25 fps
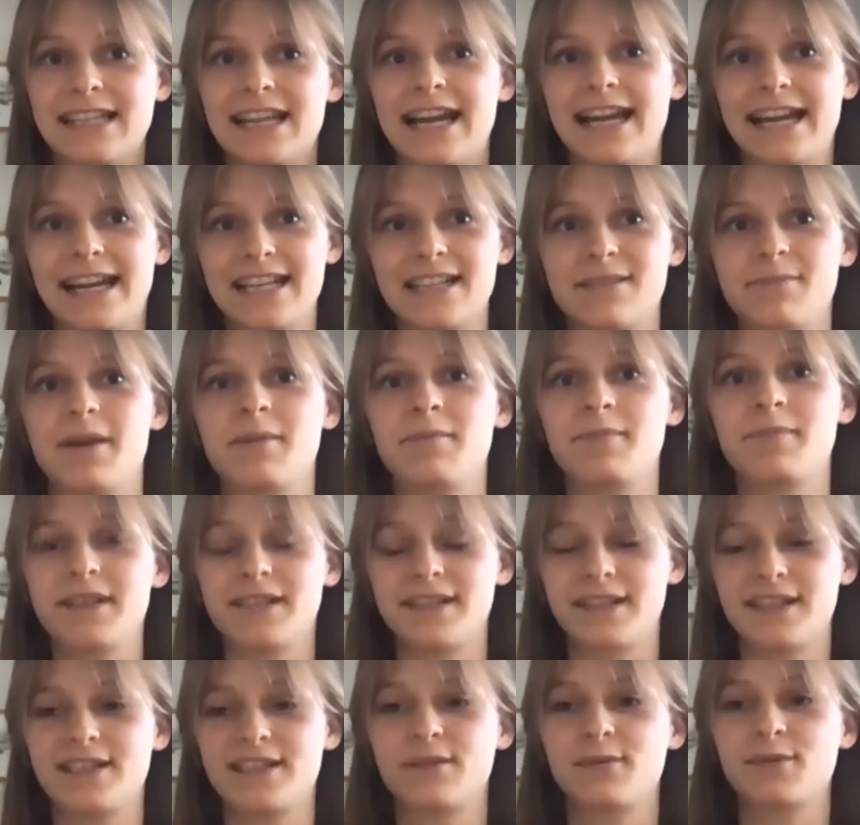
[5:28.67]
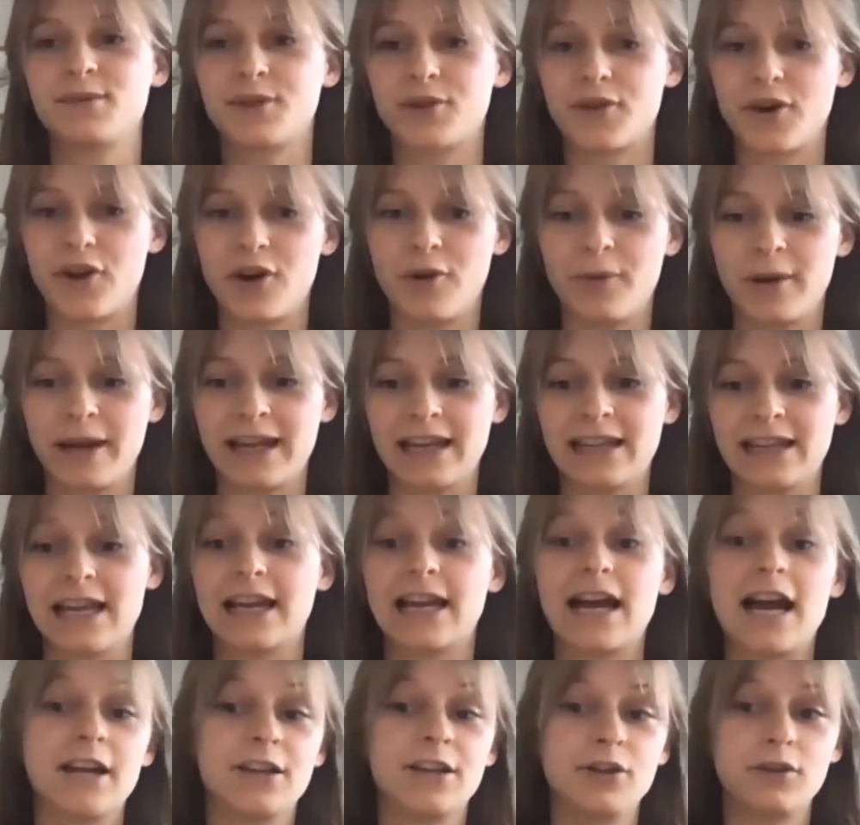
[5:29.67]
Like as my business was growing,
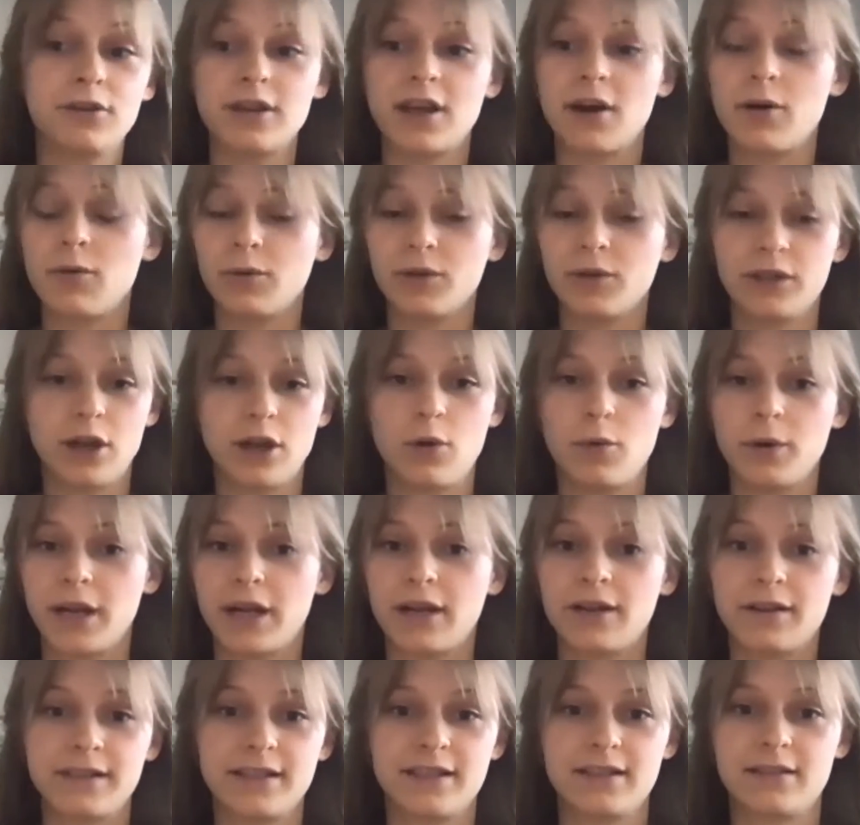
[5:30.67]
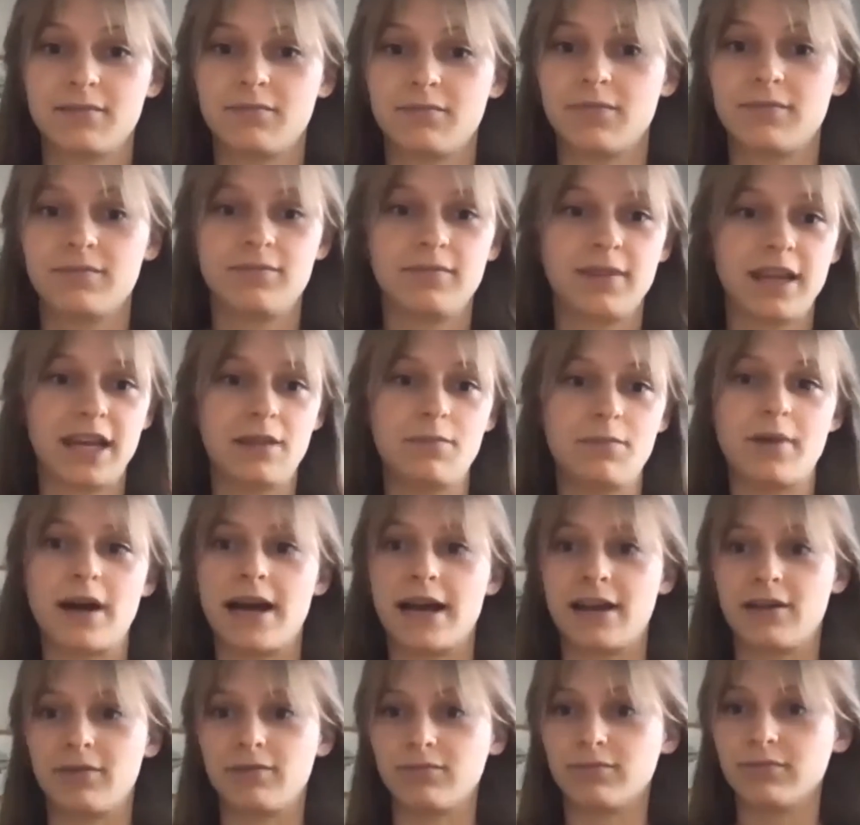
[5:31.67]
like I knew no one else in
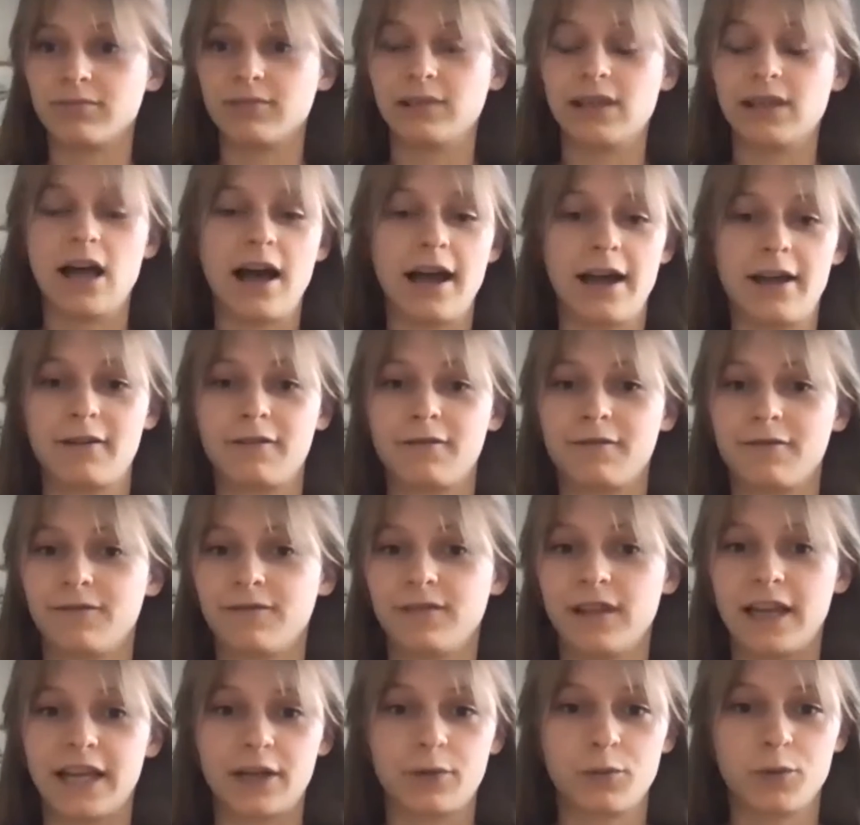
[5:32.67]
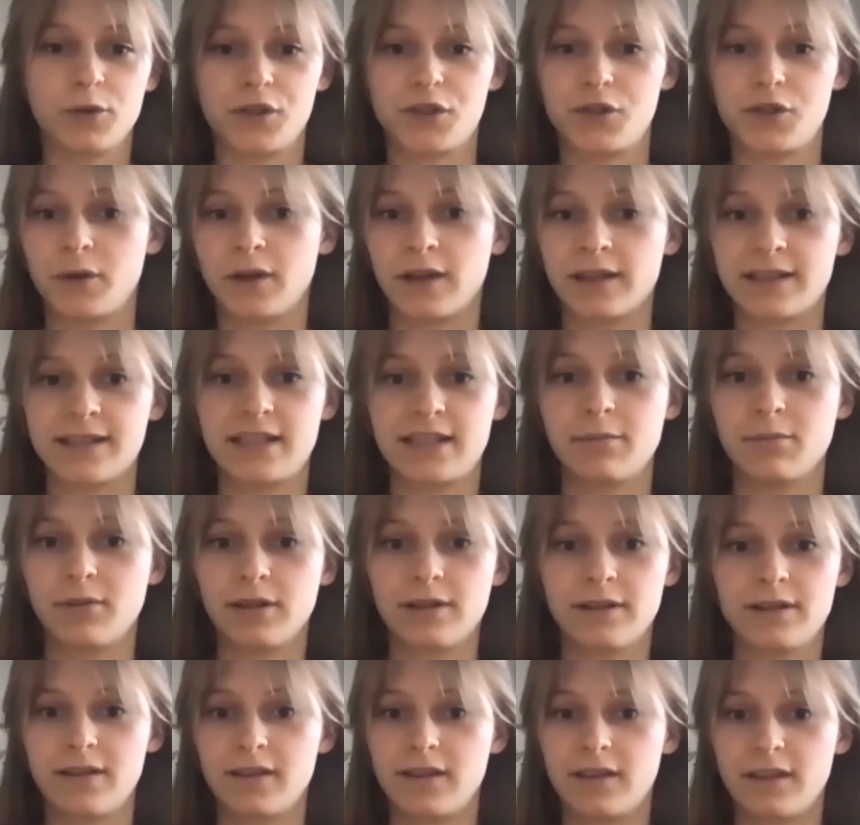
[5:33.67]
my life like was doing
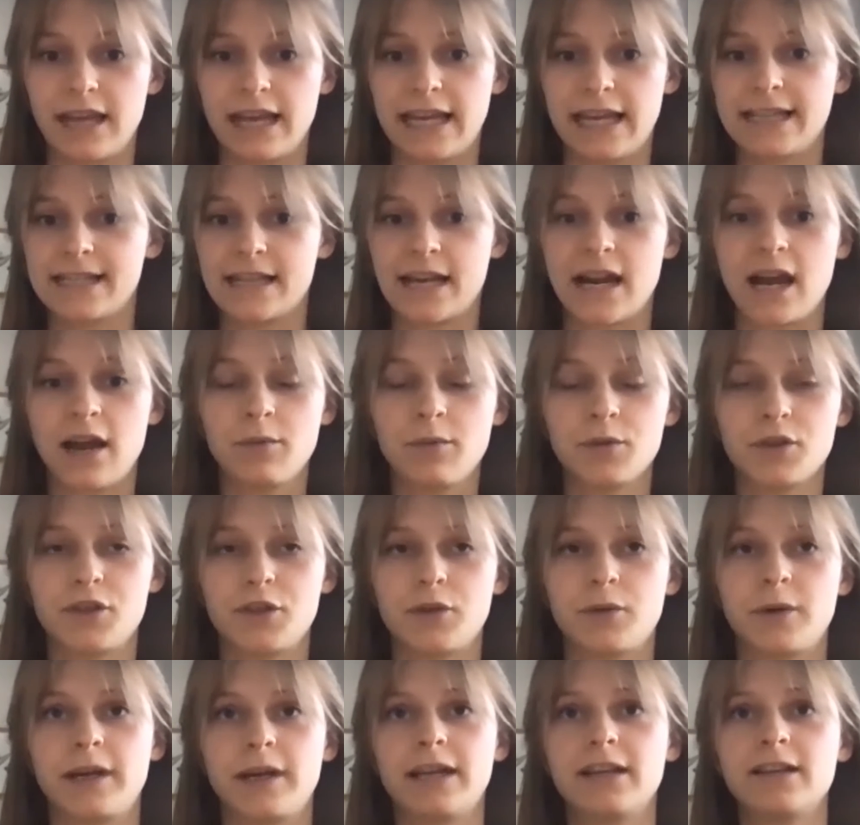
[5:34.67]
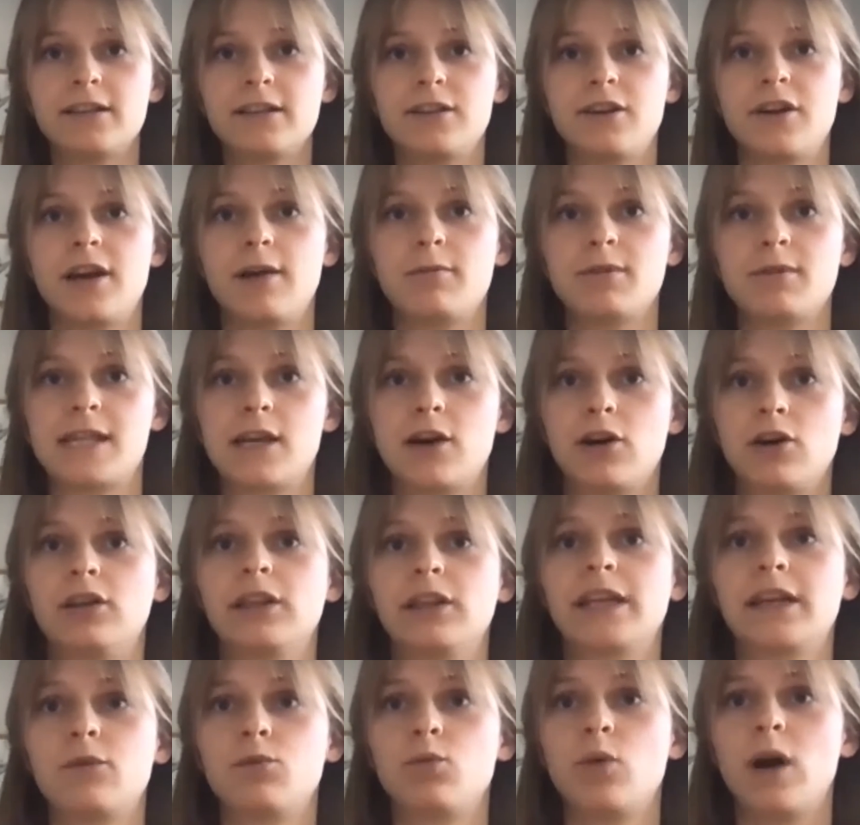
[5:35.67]
similar things that I was doing. So I was the
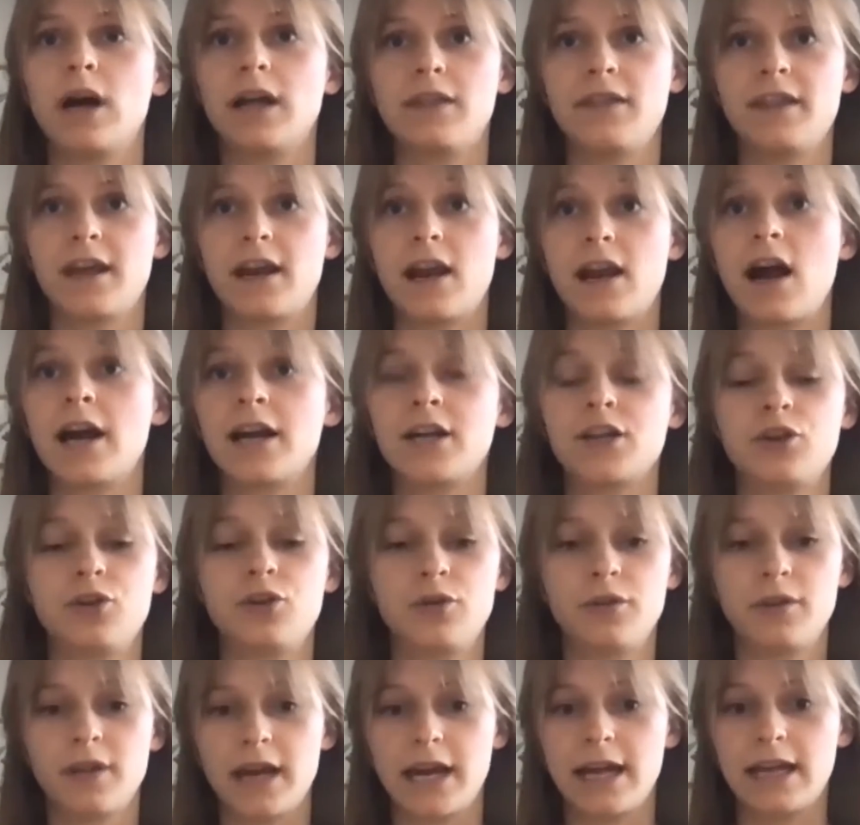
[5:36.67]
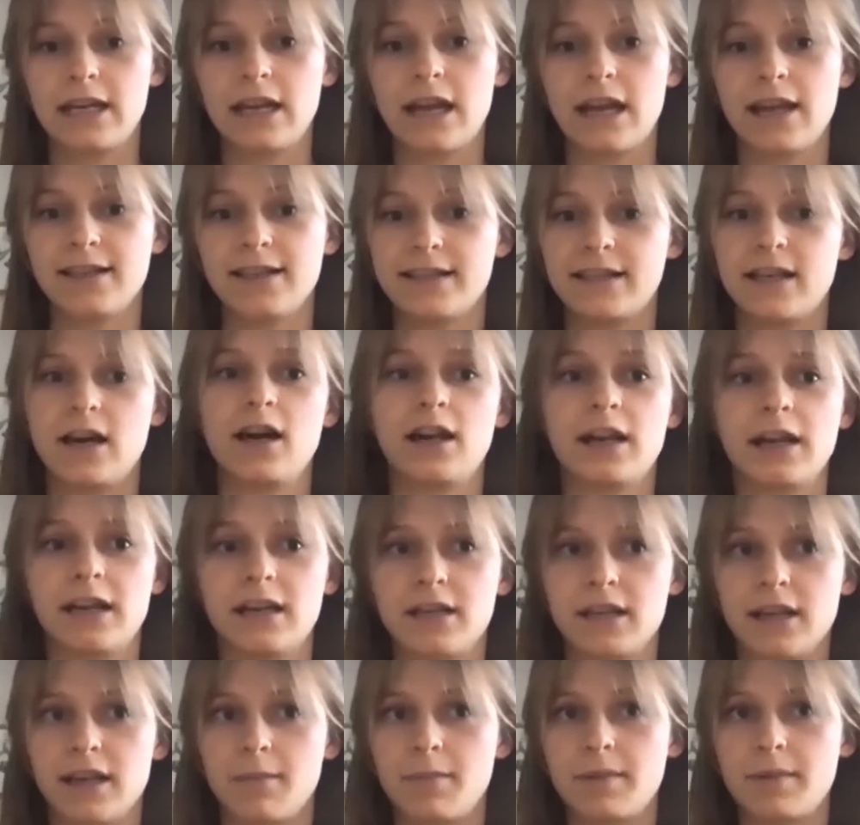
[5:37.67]
only one that I knew that
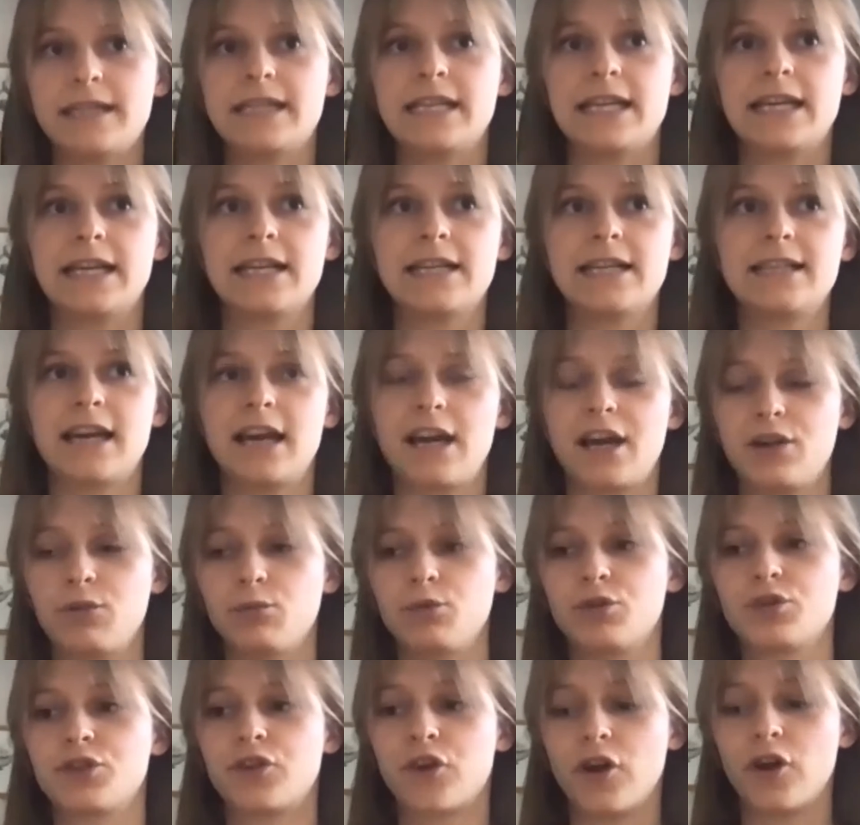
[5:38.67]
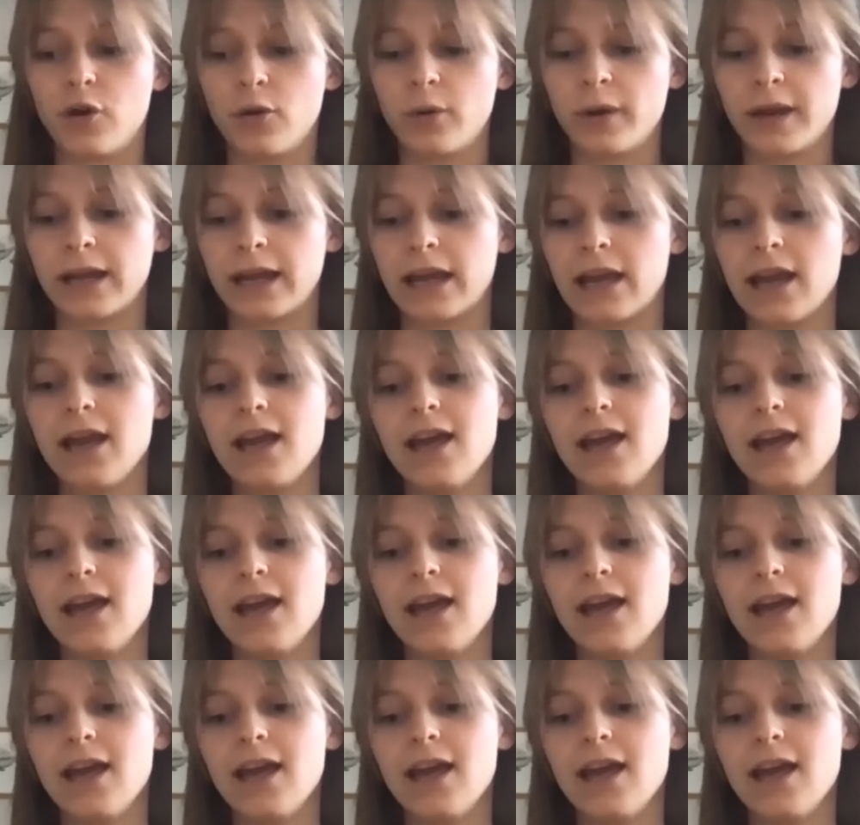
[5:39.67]
started a business and was growing.